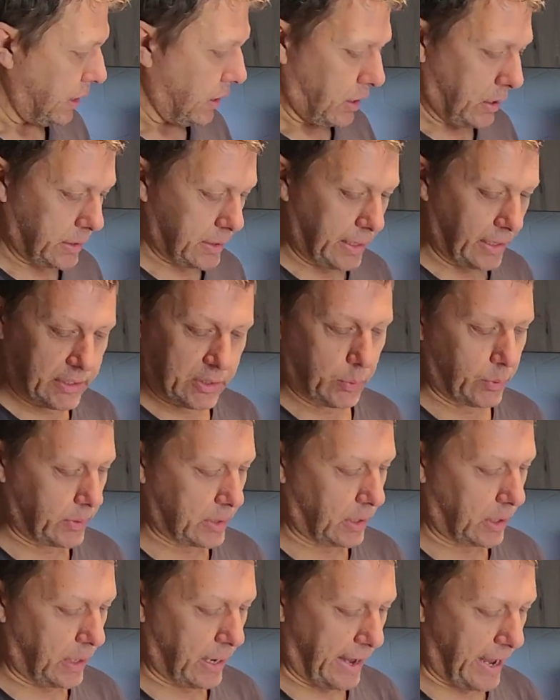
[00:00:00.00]
Okay, so we've
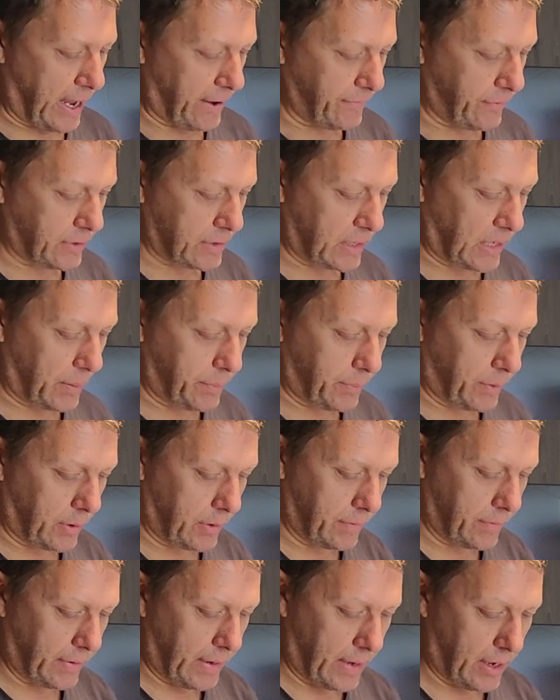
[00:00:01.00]
got half a cup
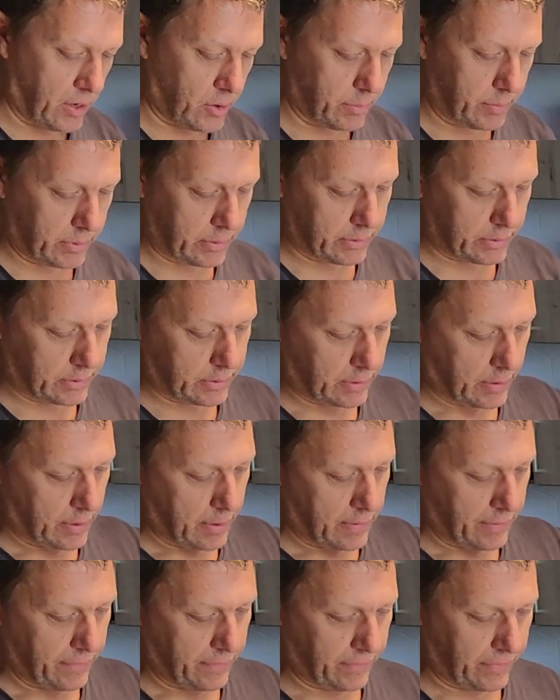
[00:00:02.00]
of almond
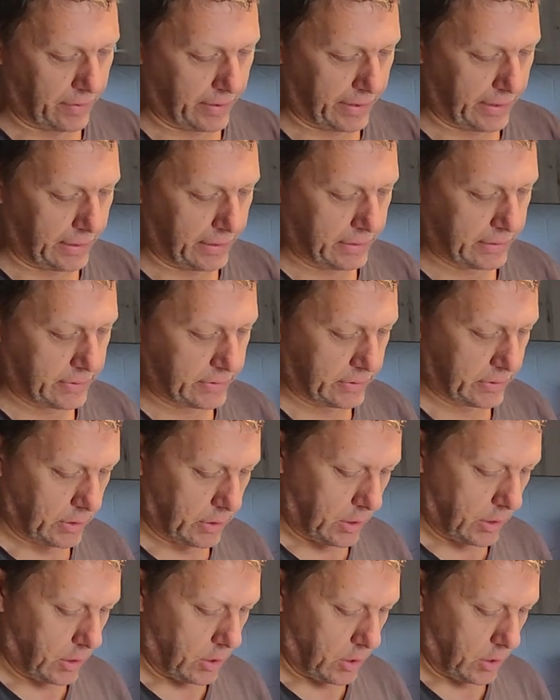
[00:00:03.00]
flakes
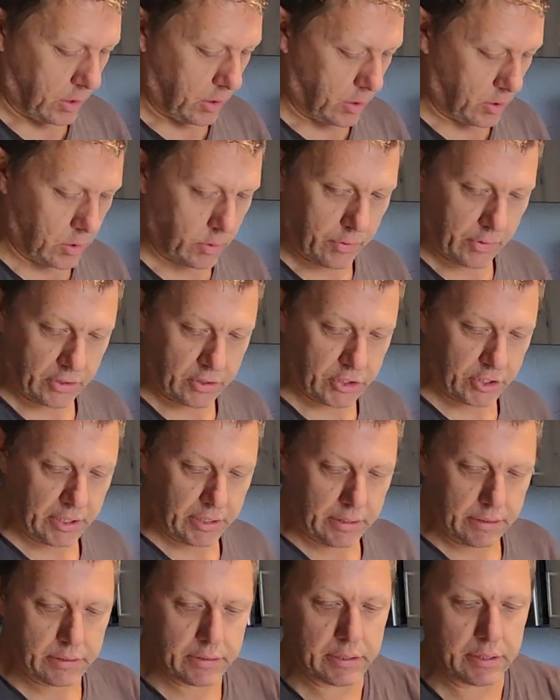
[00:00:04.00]
on the
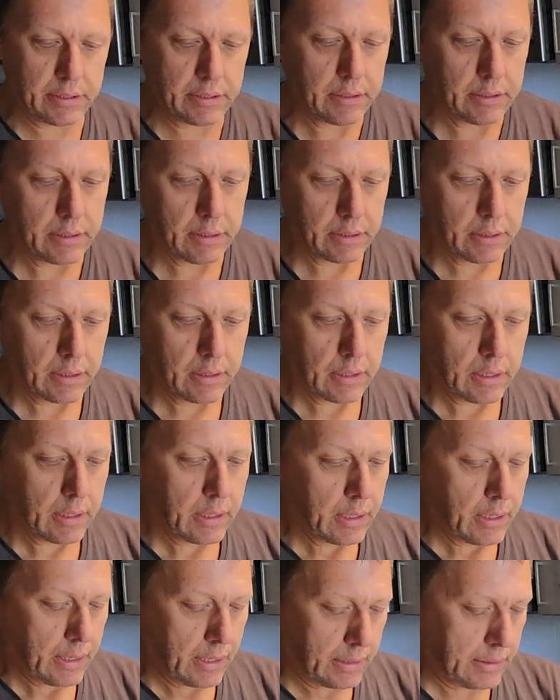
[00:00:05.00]
sheet,
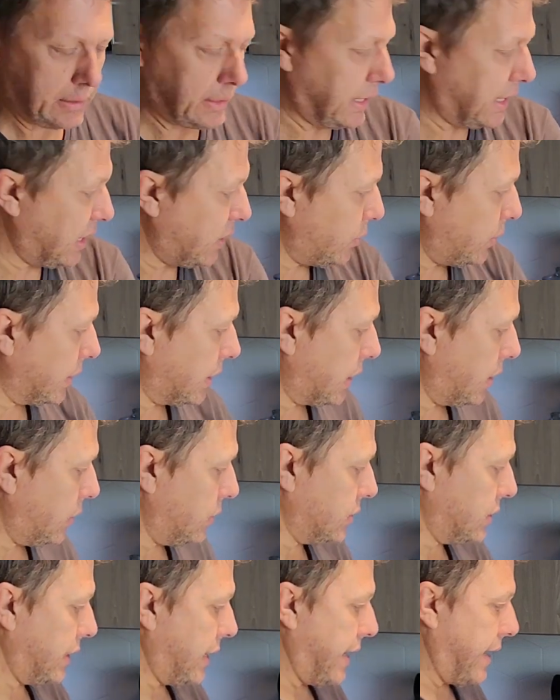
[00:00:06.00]
and now we're going
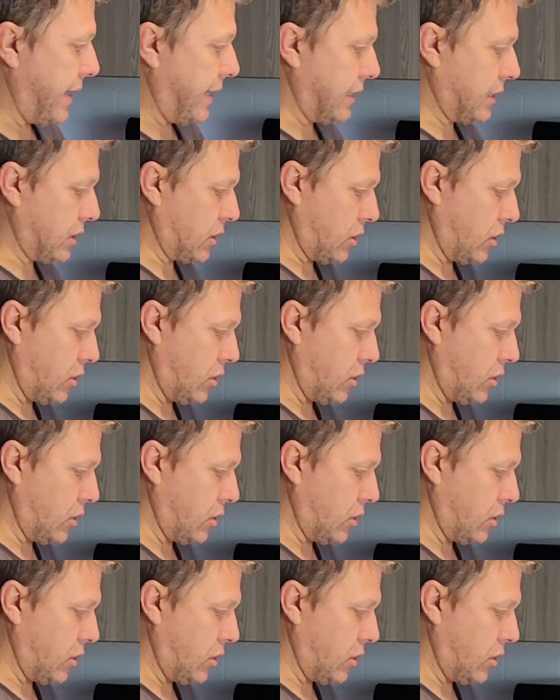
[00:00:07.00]
to add